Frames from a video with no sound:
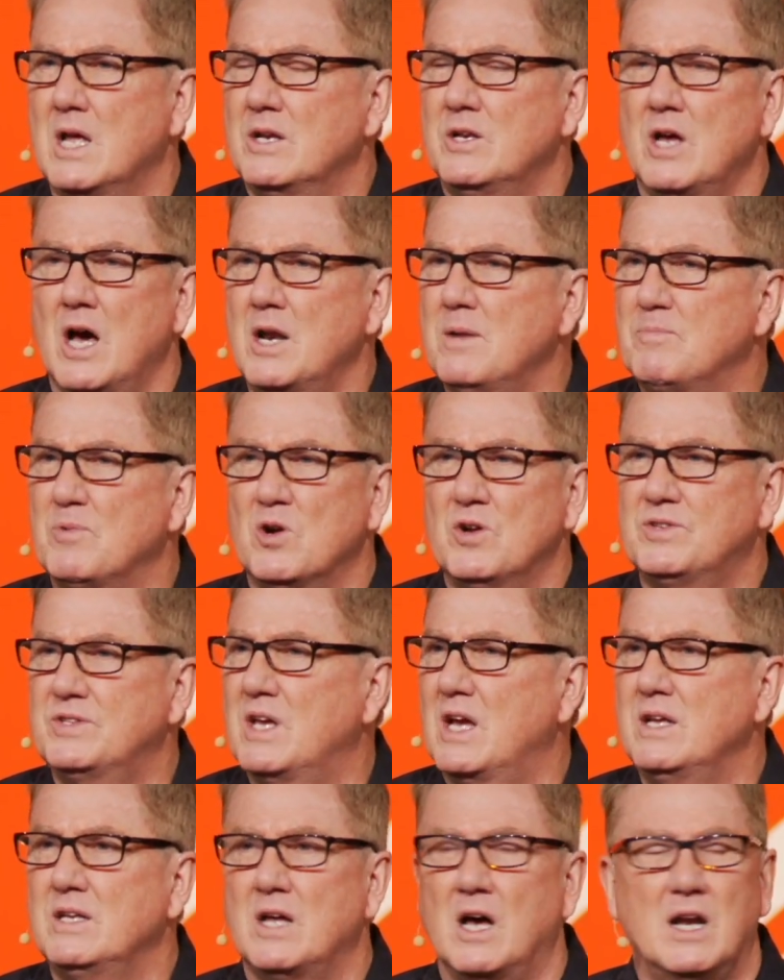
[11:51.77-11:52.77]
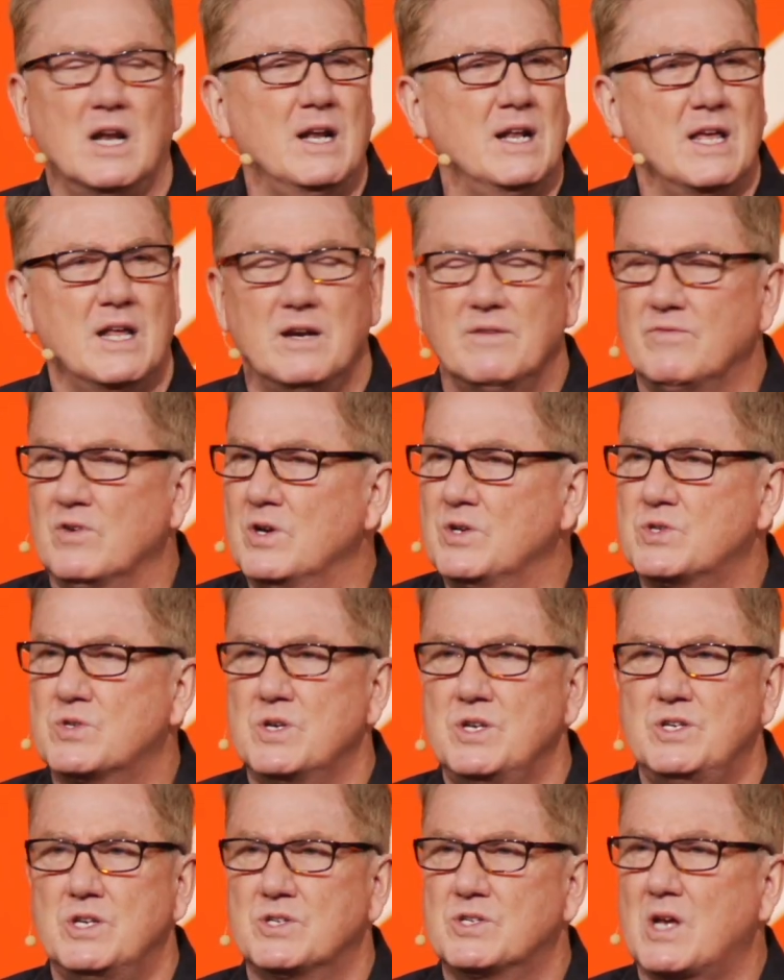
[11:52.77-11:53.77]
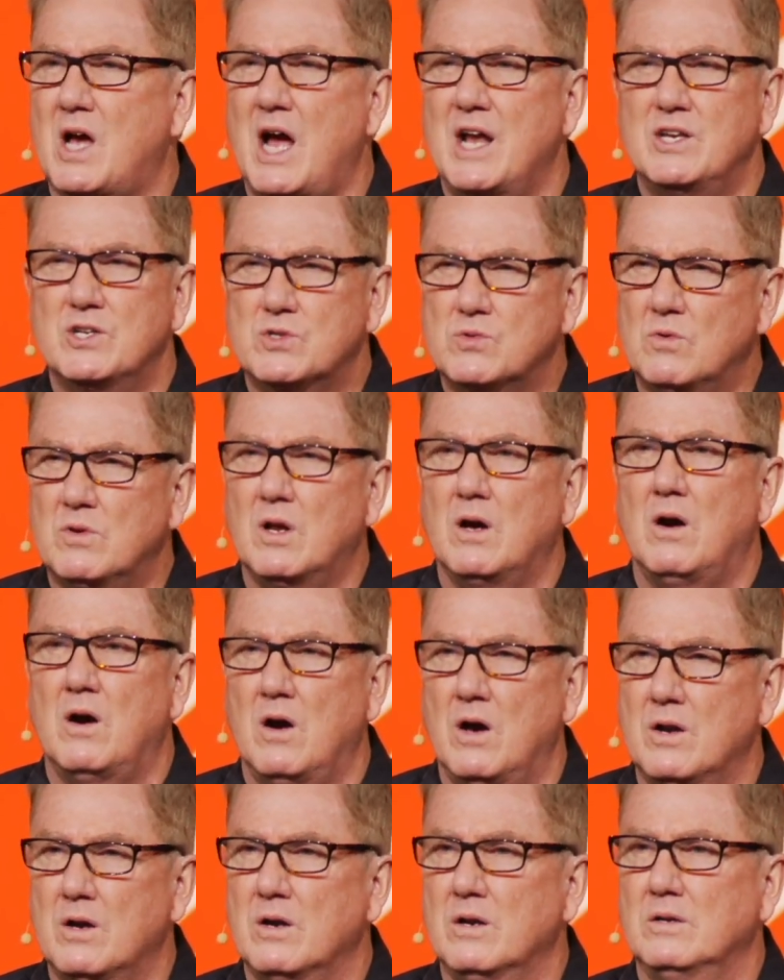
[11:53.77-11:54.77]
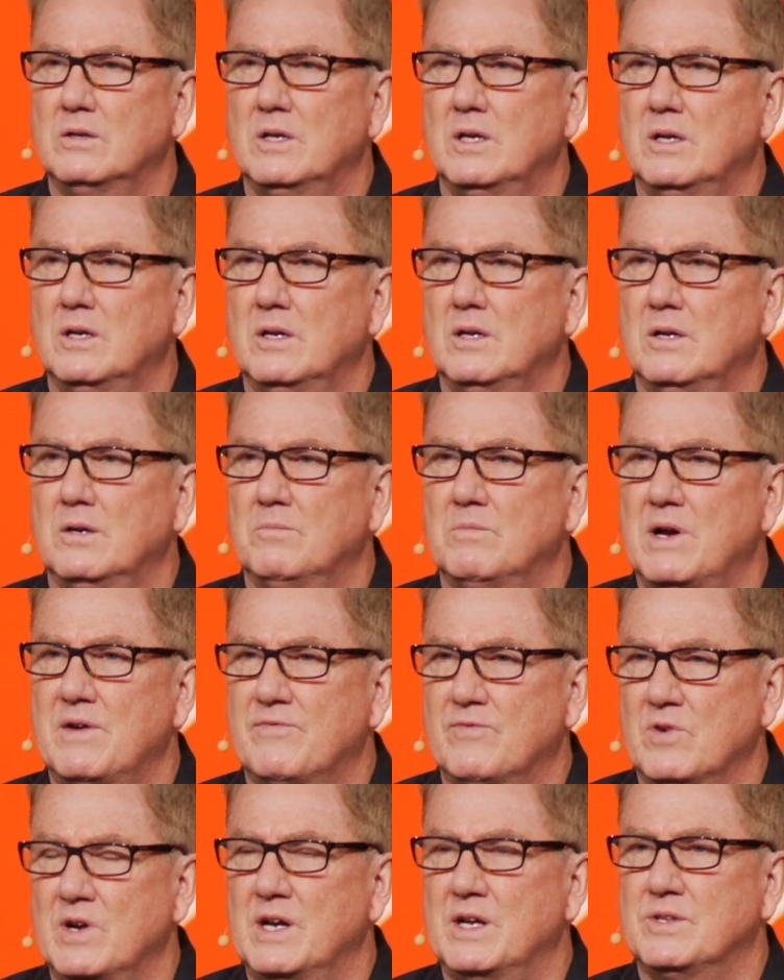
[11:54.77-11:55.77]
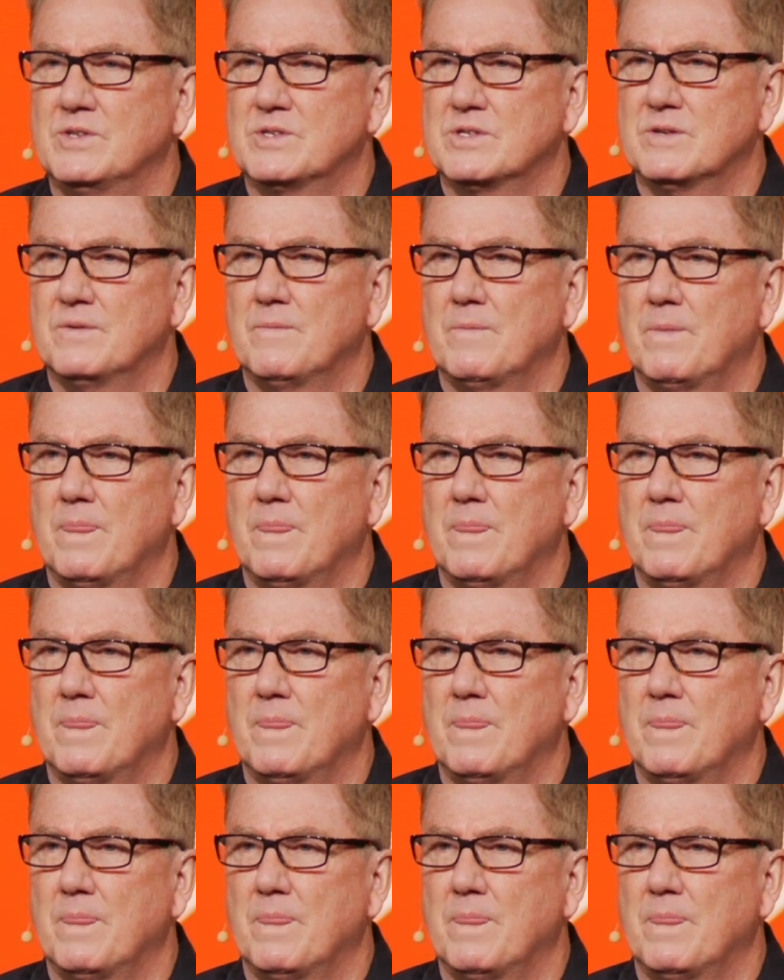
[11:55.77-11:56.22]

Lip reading: Not a birthday, not an anniversary, I just want to honor my friends.